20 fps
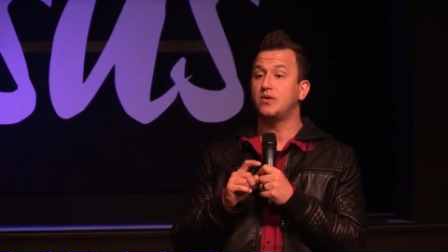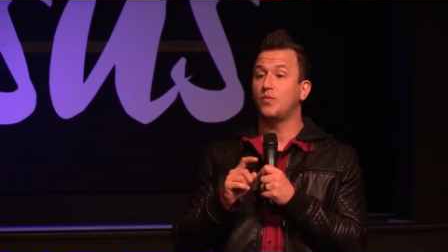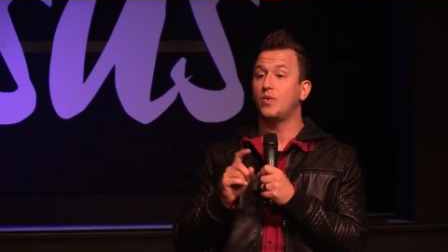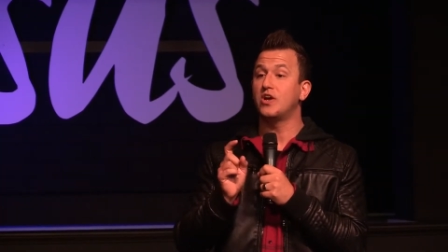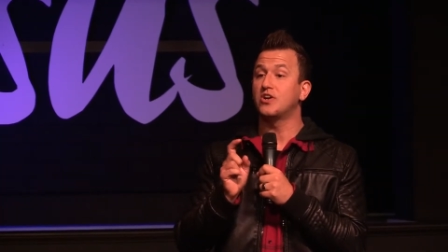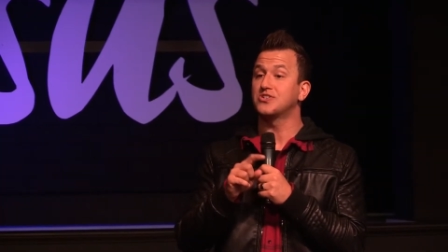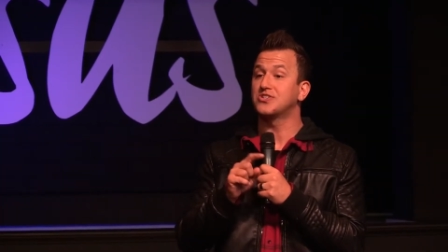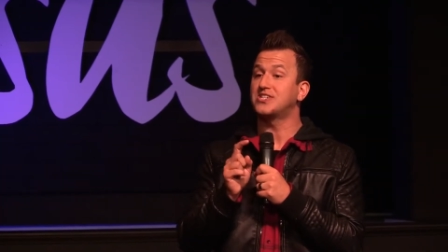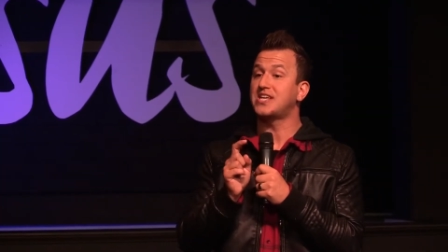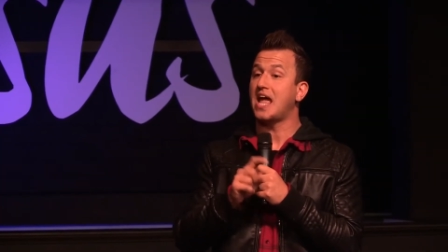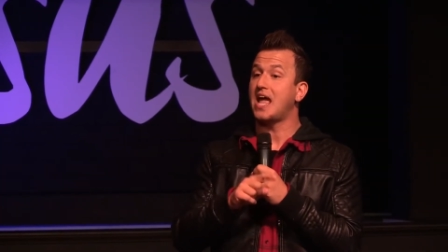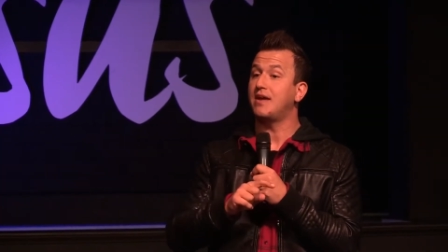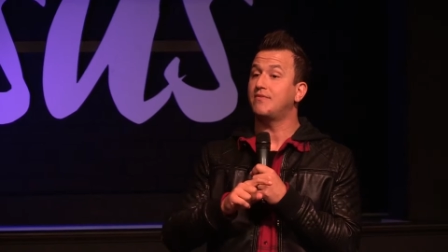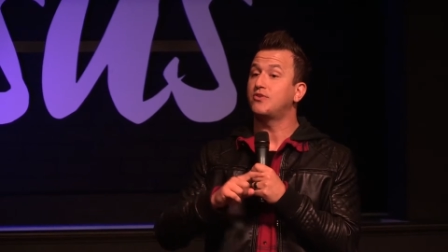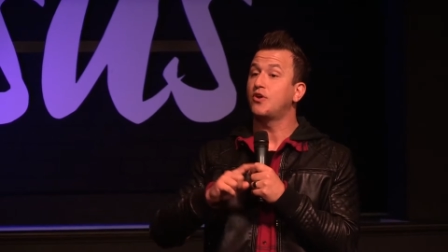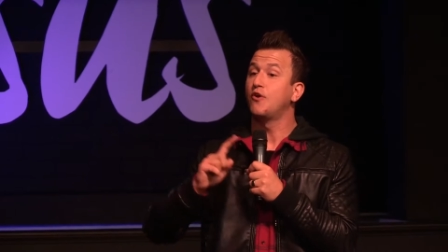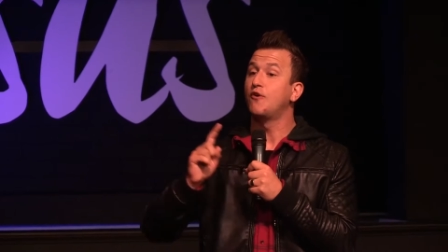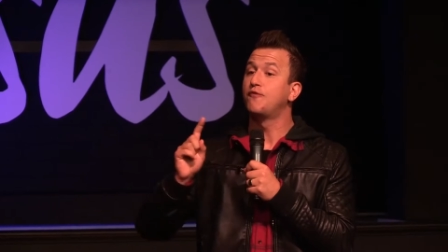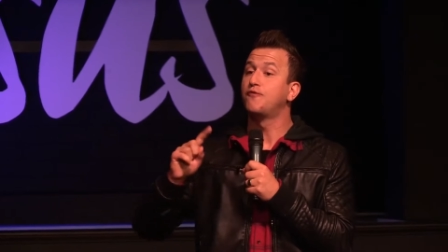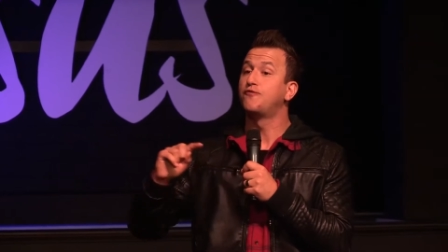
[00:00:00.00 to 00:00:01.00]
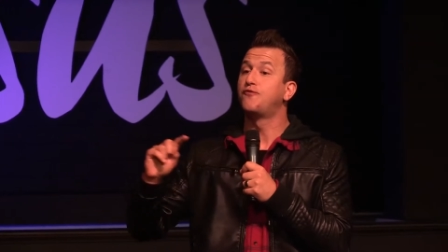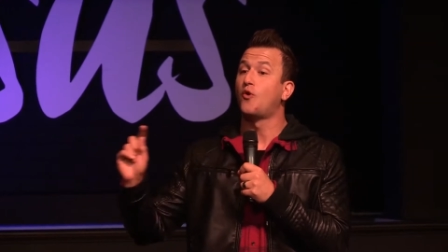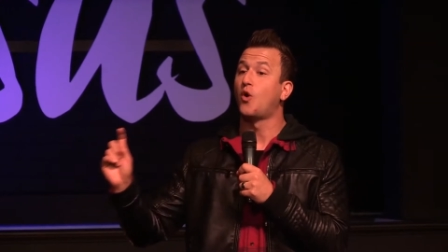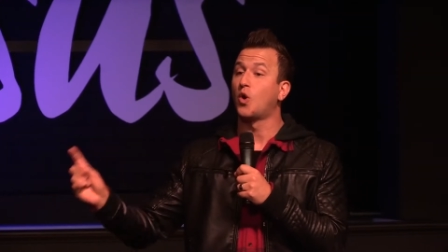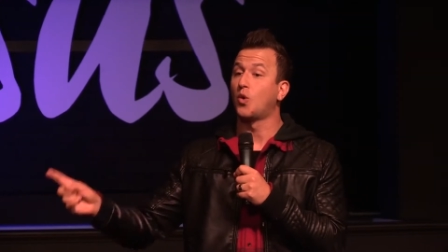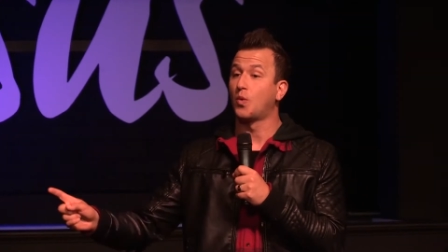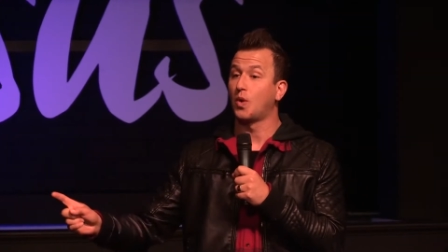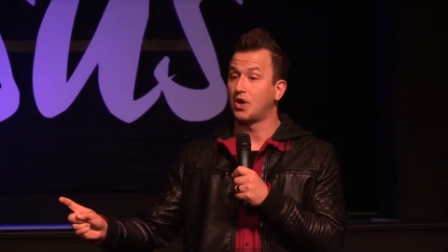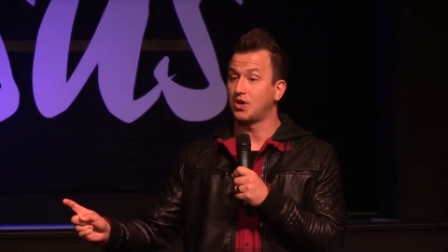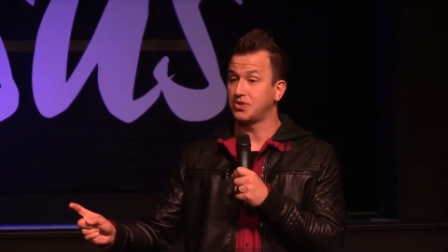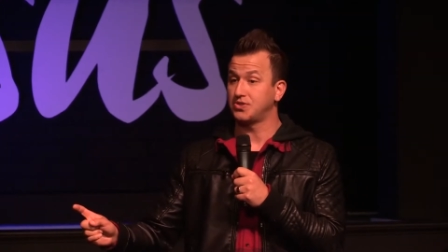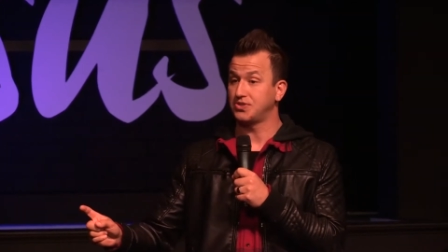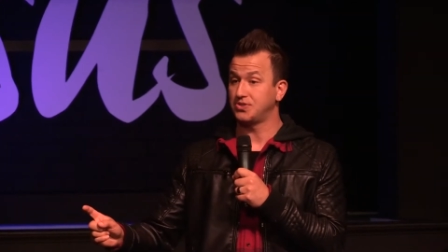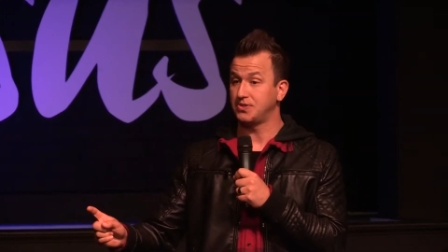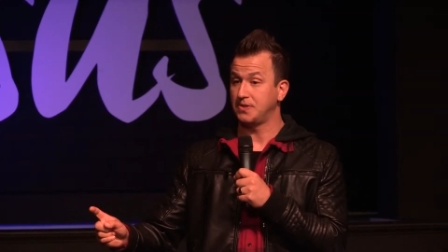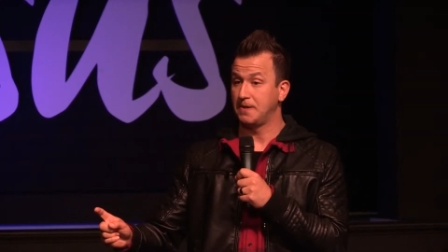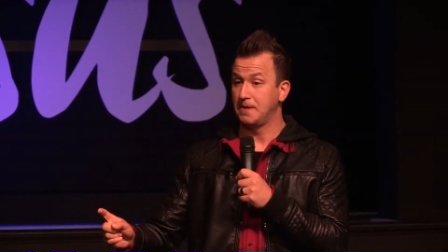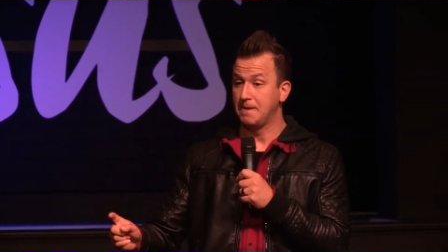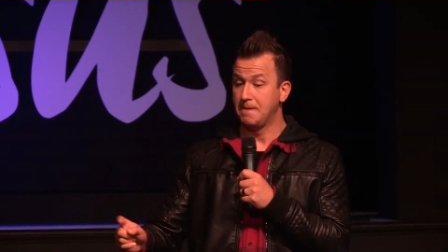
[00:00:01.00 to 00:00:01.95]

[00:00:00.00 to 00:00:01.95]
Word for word: we are saved for works.